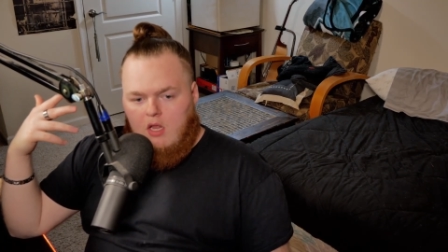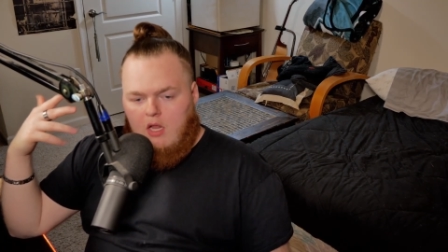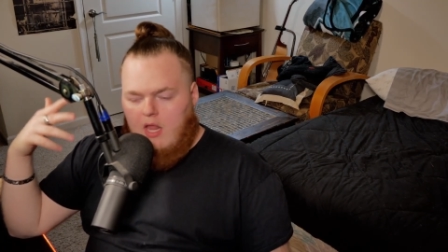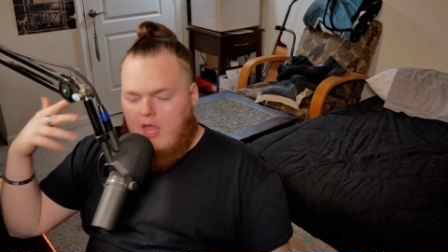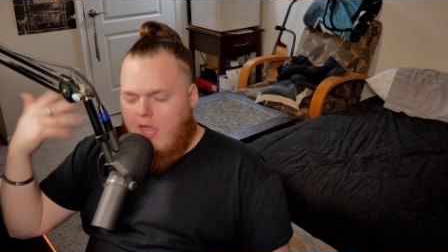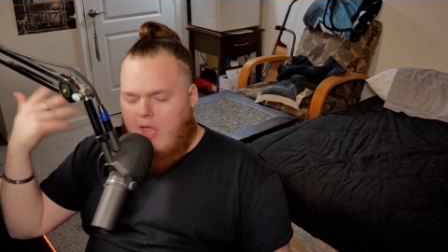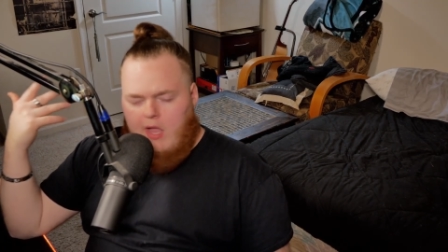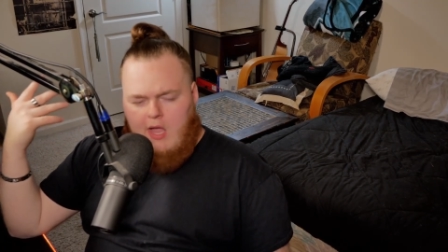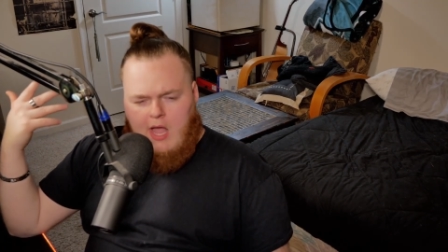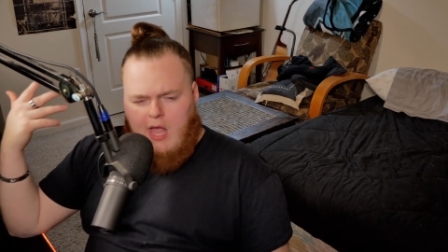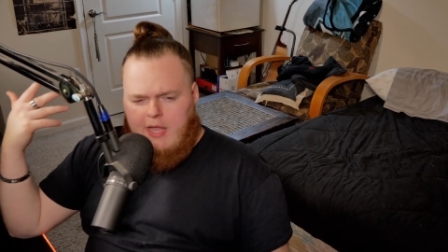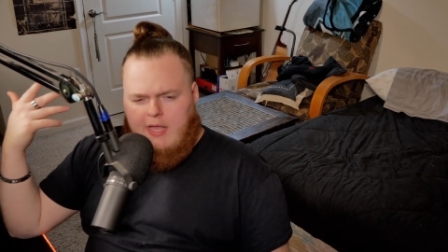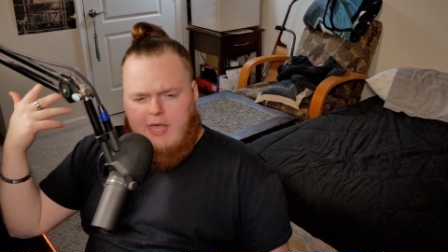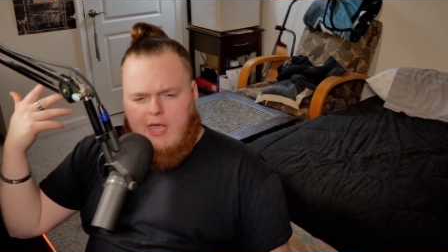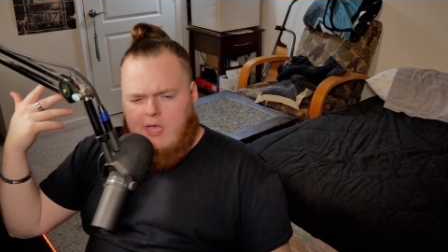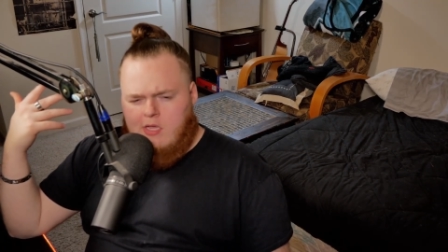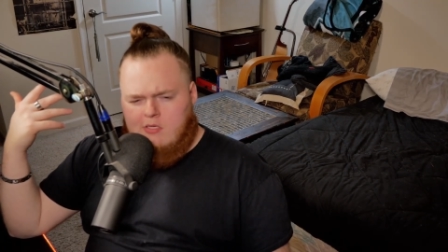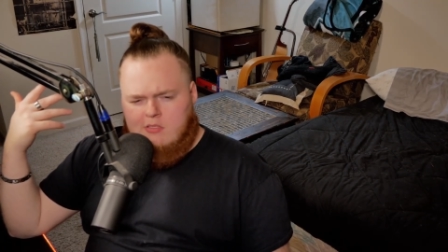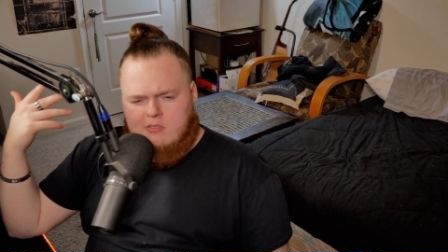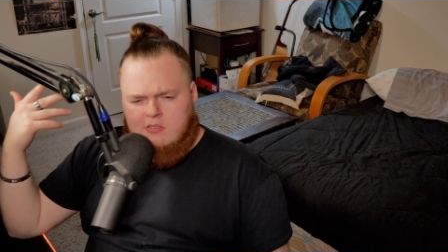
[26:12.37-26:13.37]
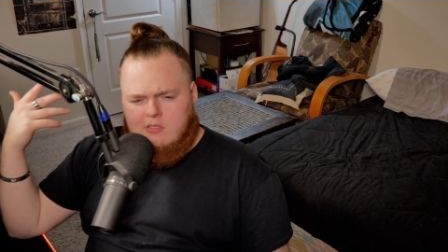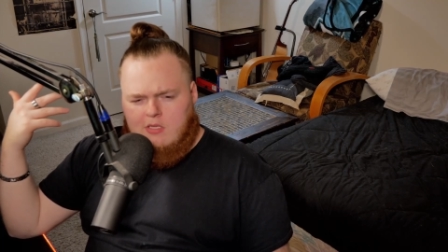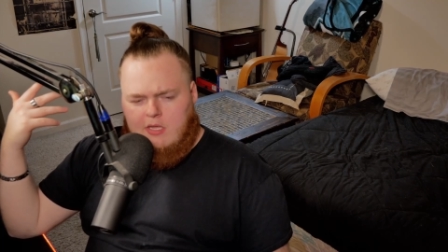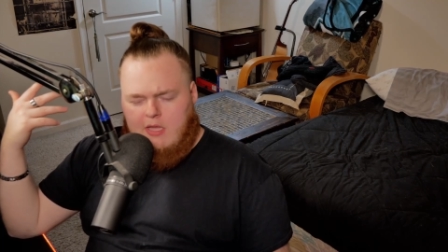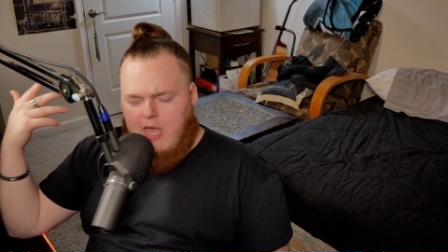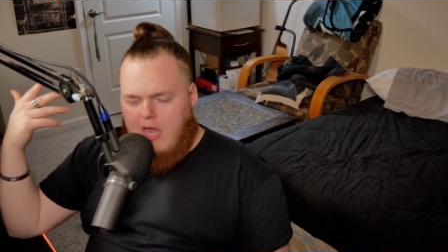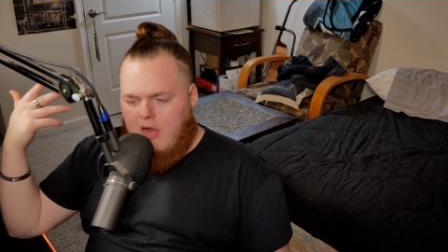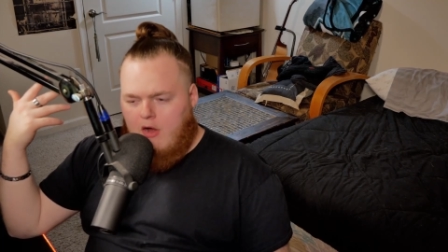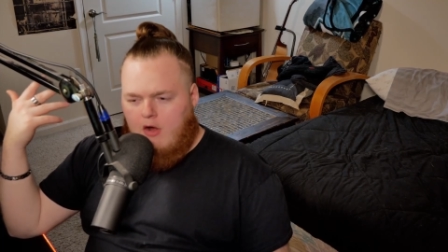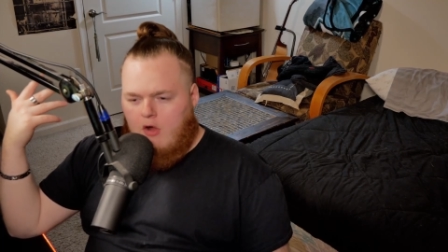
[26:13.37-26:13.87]
like i guess
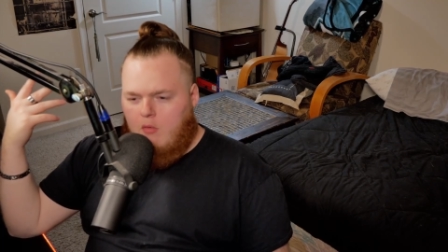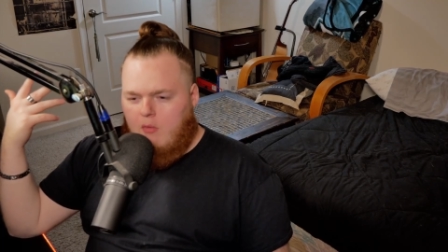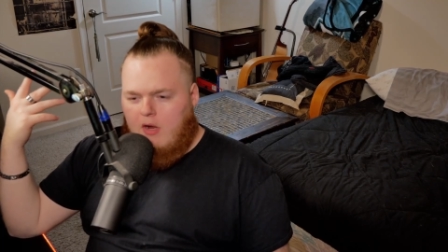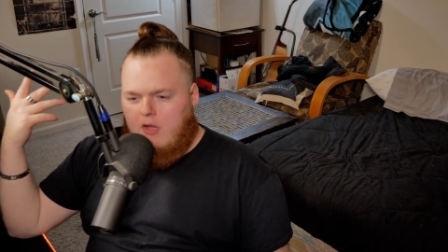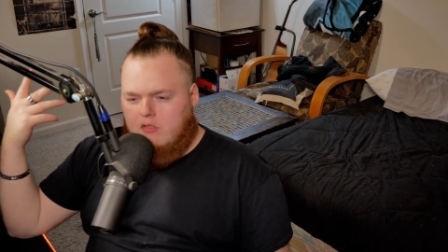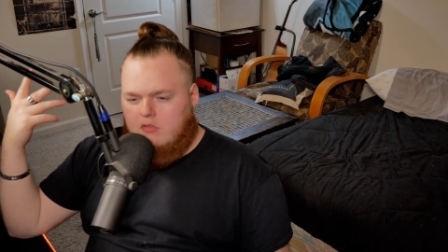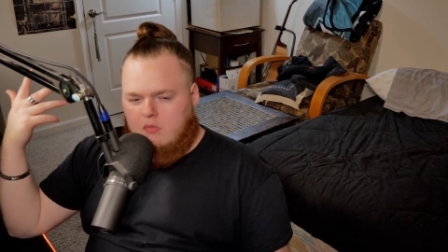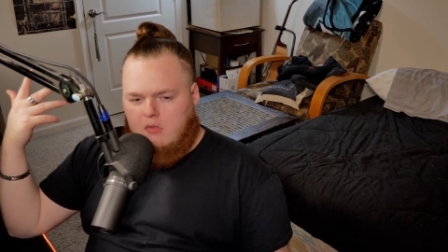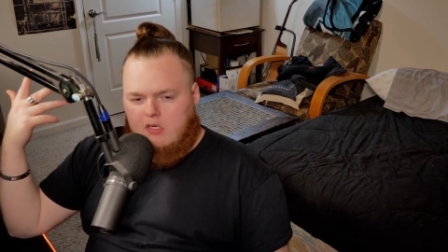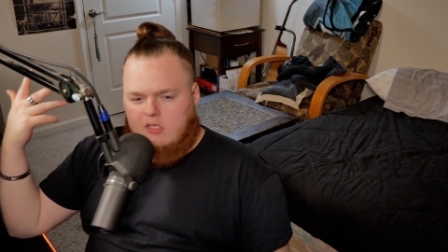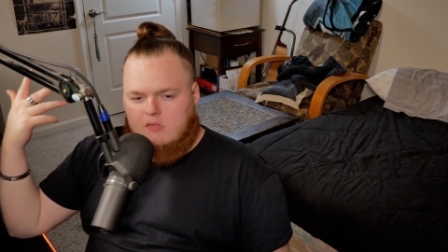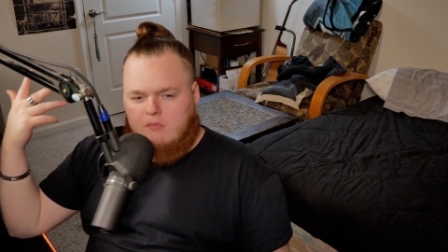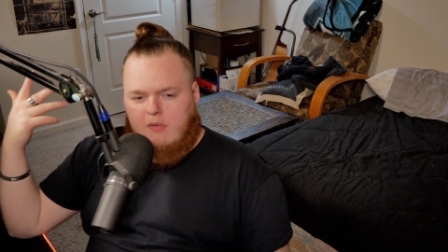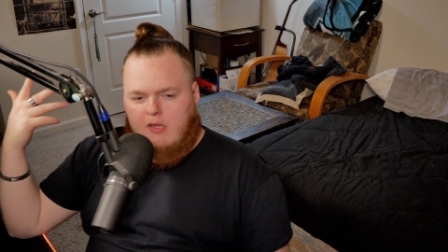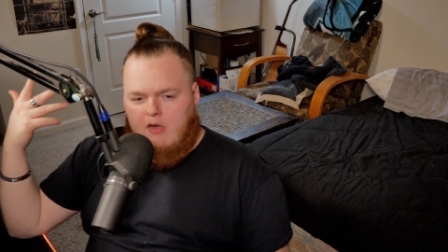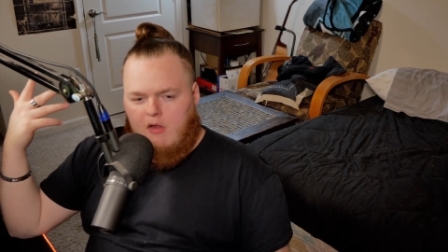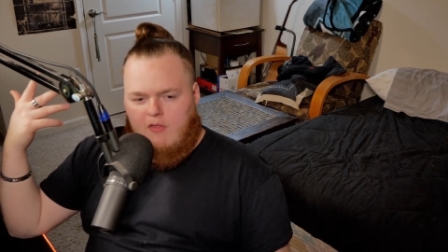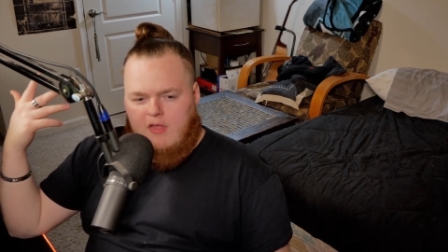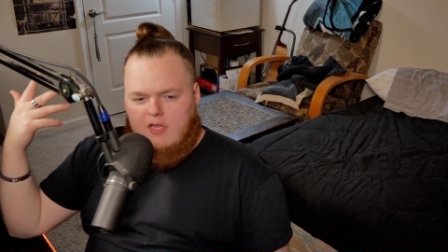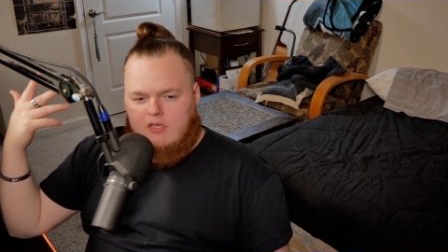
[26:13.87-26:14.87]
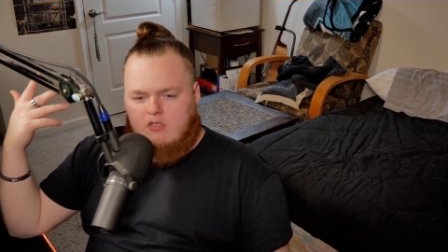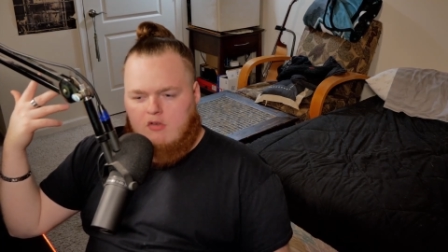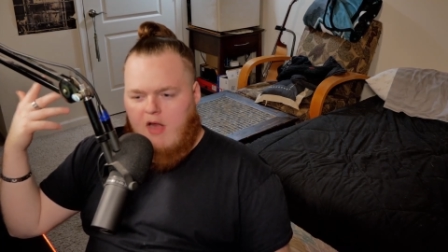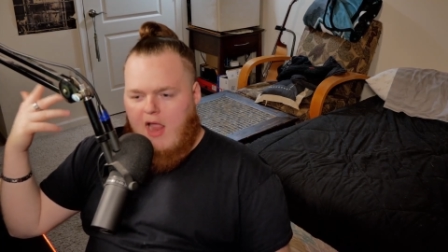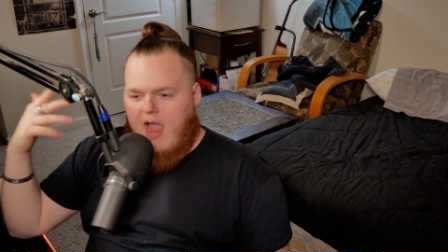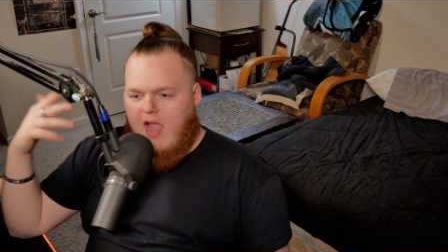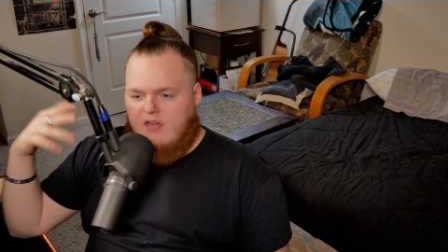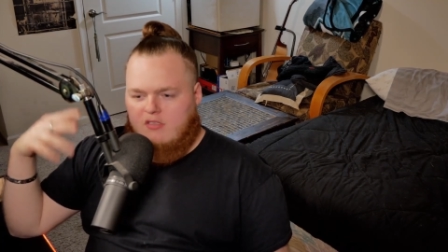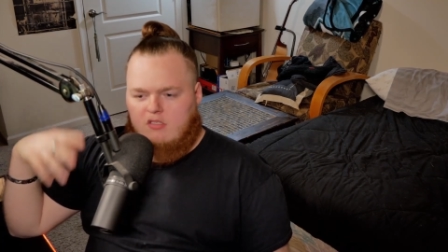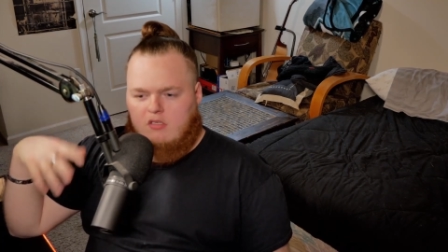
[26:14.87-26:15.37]
like i don't know what else would explain all that
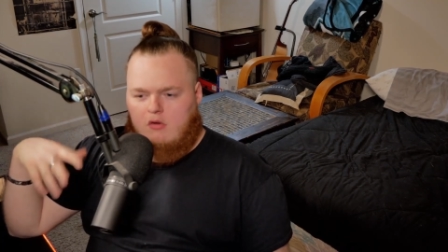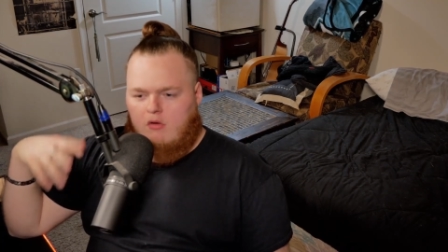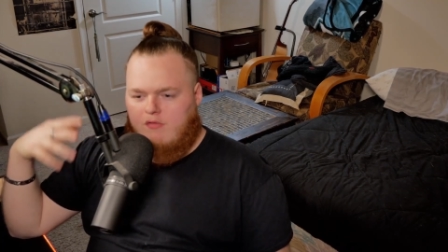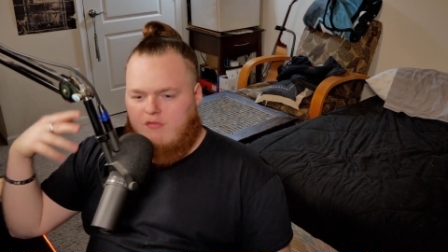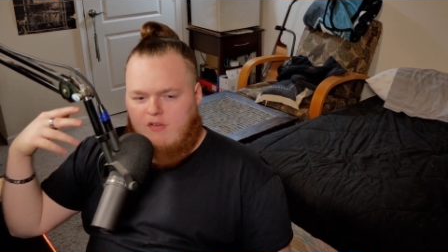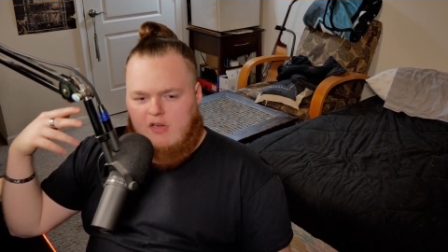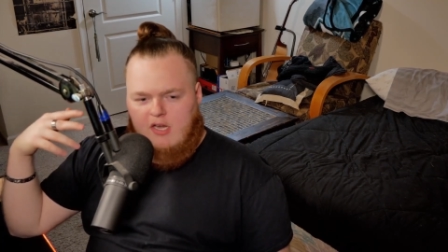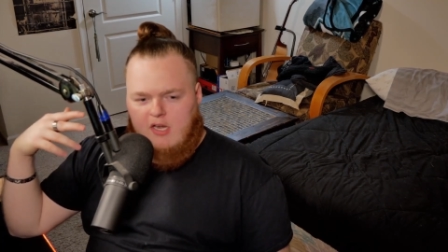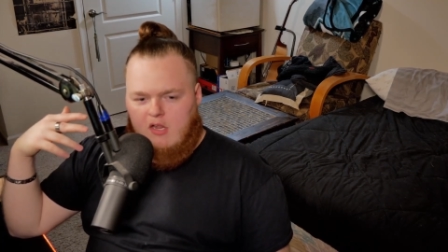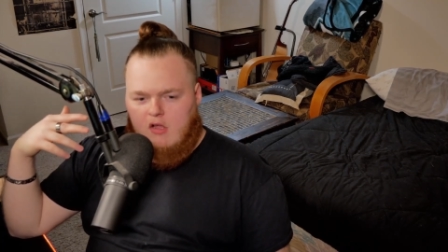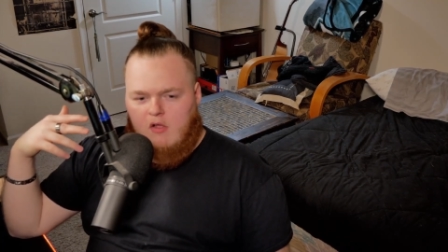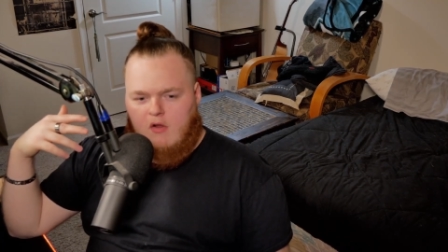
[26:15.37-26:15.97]
trash and graffiti